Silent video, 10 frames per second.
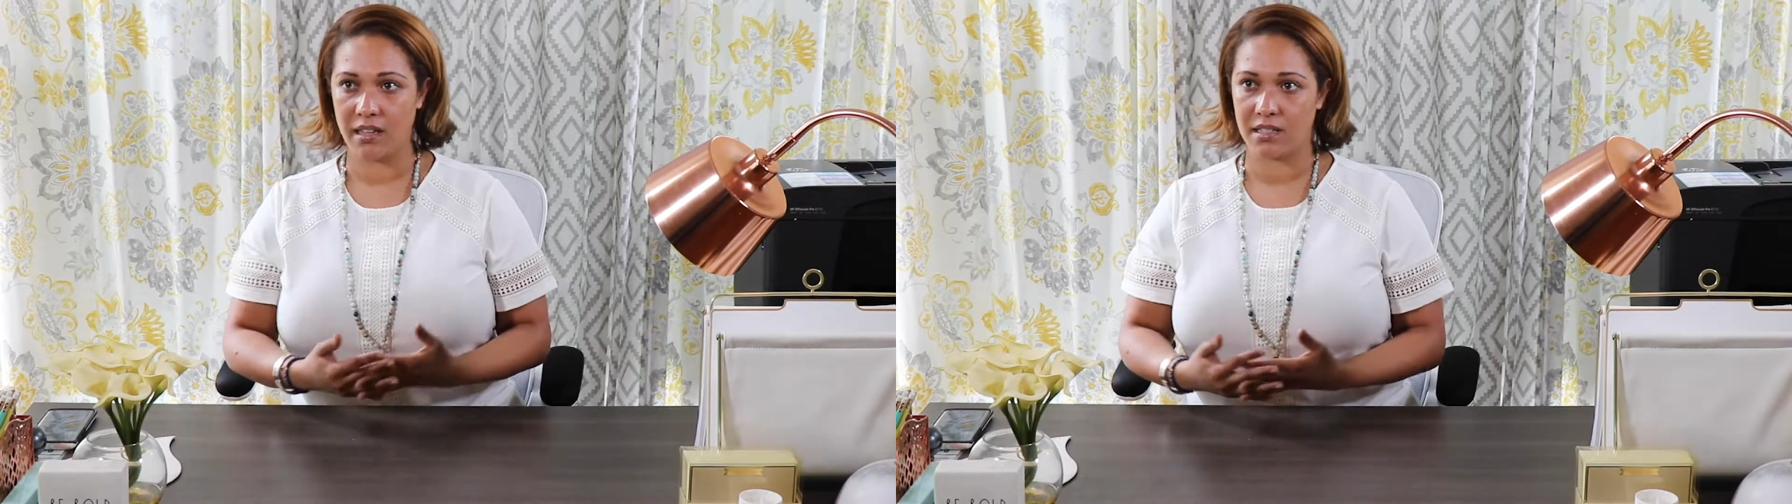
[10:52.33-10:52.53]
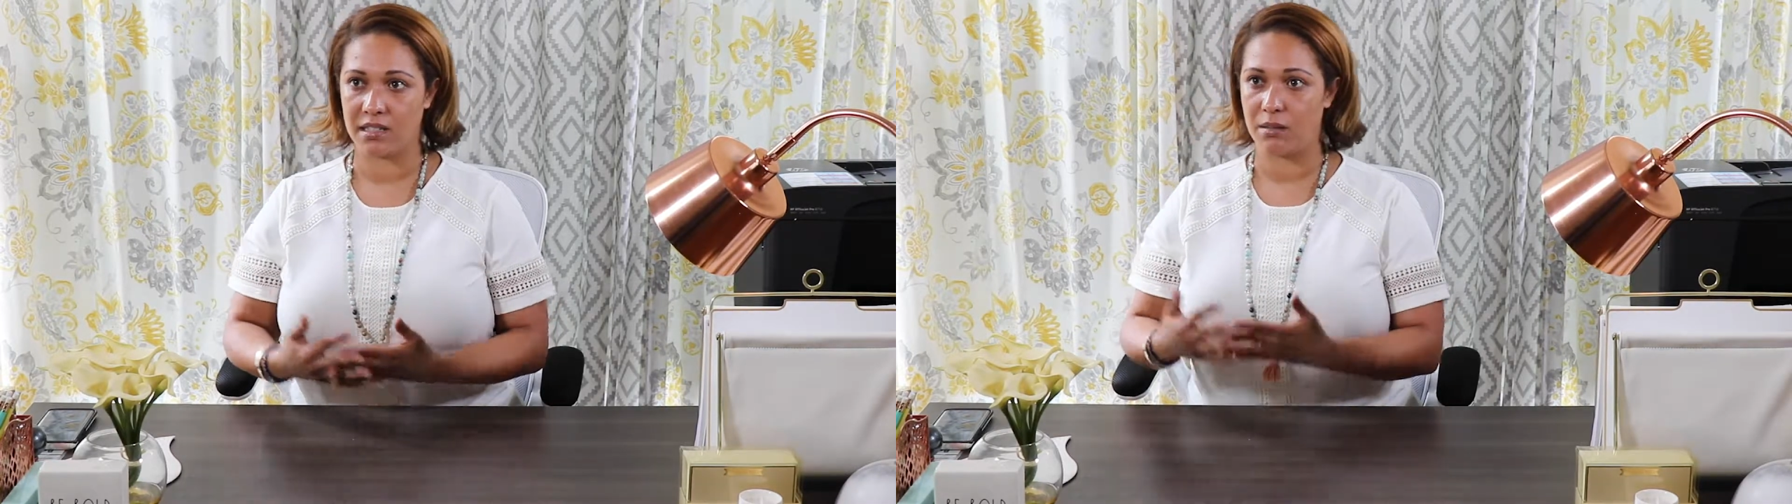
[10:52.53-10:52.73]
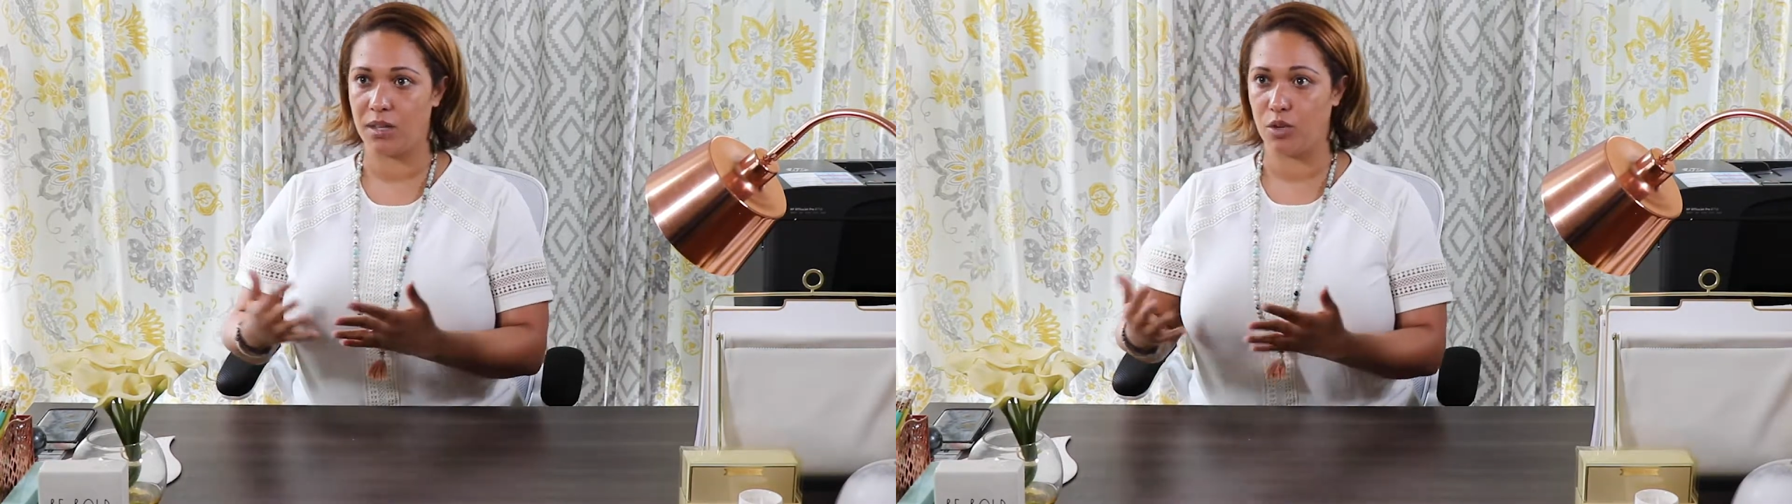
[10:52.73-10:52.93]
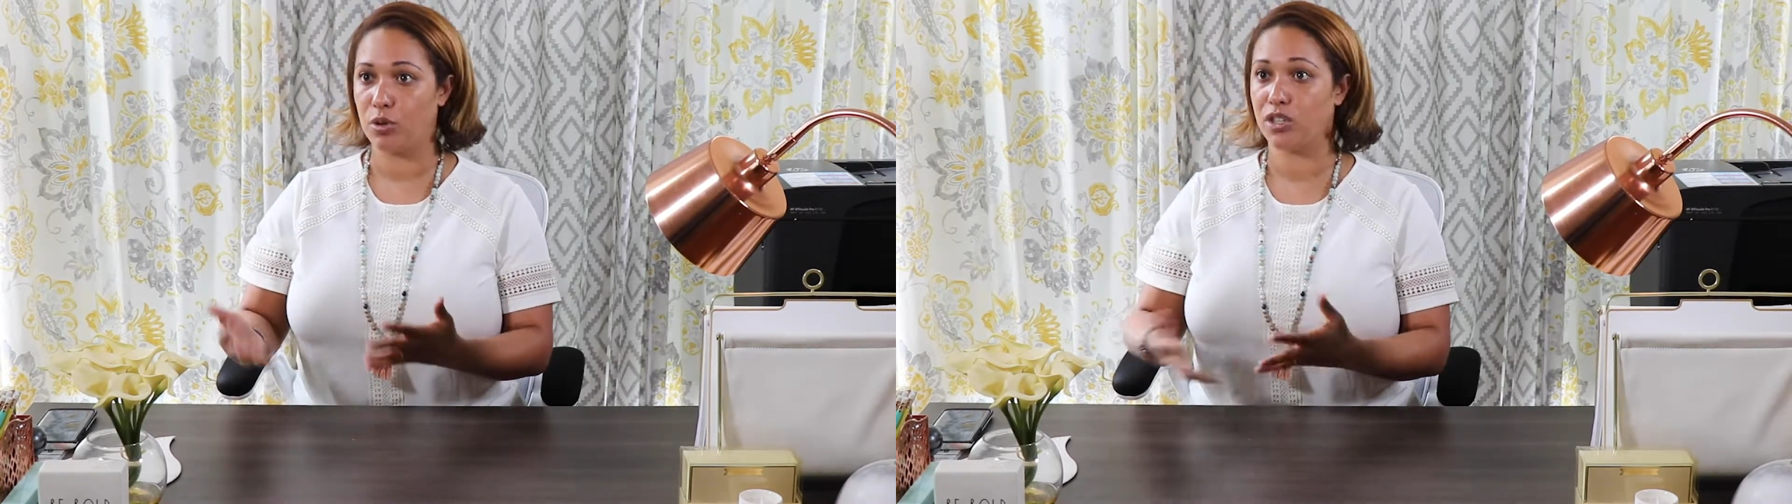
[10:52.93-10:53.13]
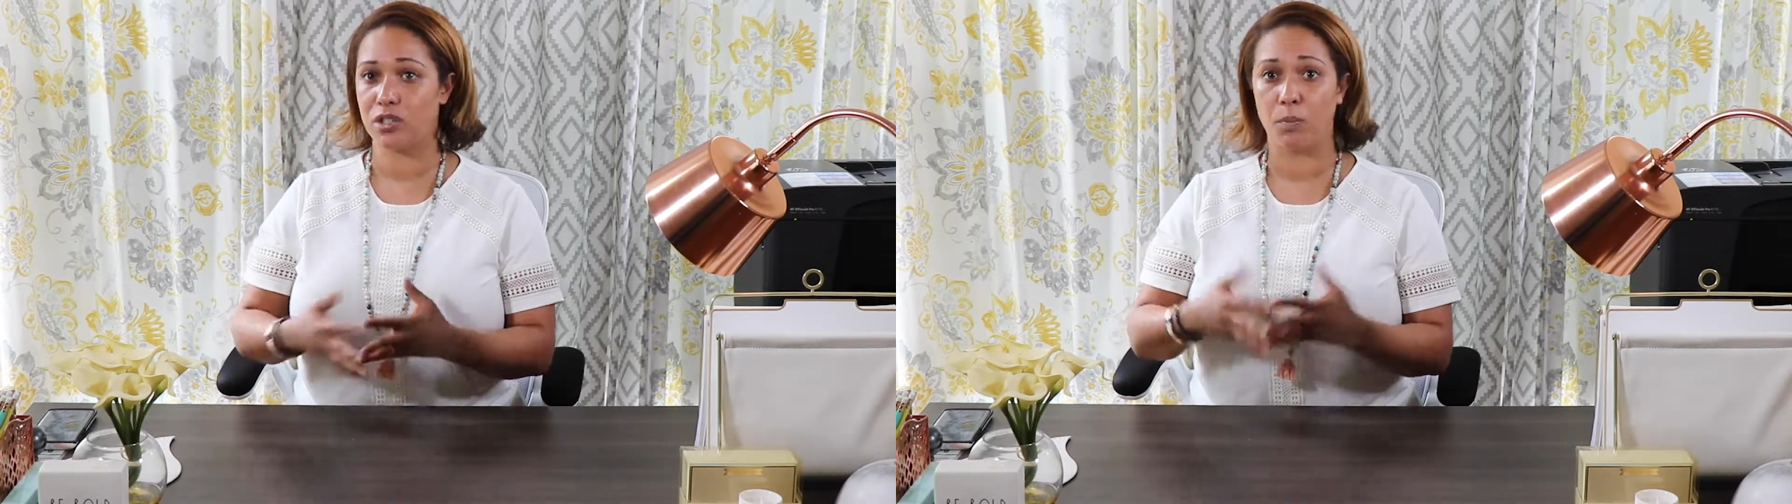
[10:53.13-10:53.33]
Is it something you
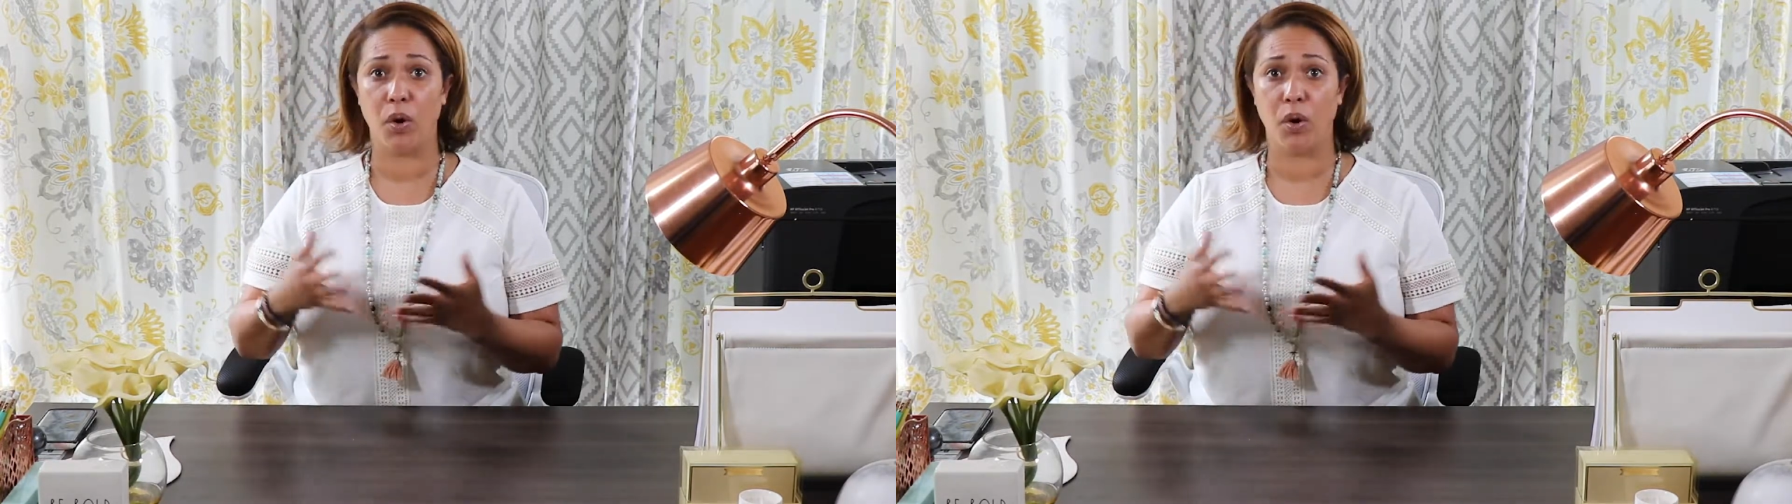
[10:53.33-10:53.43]
could just